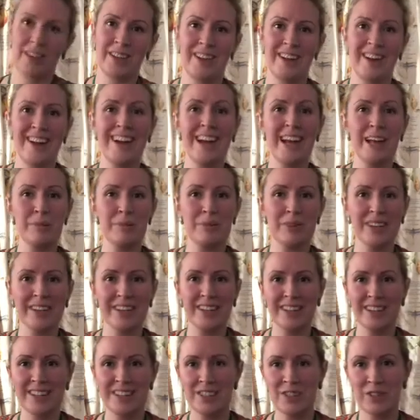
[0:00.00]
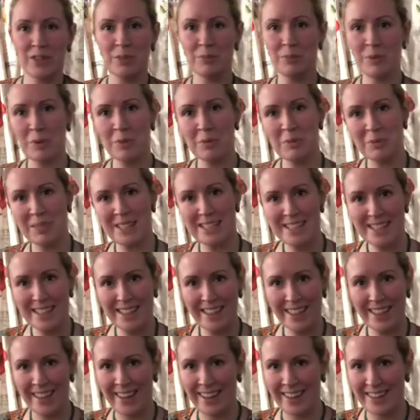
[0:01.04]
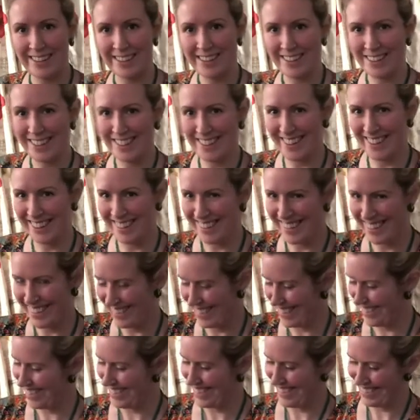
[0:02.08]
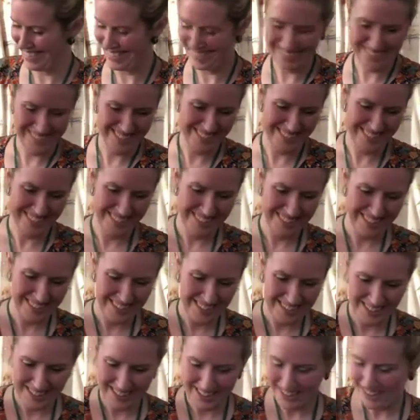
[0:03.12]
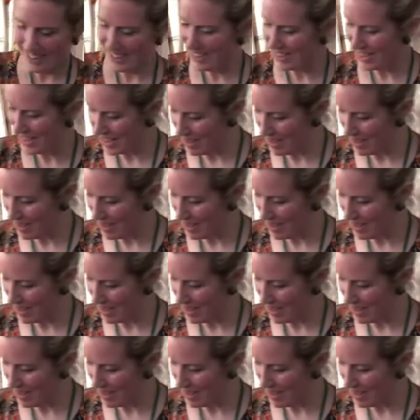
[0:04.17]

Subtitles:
I like bright colours, you can probably see that. That's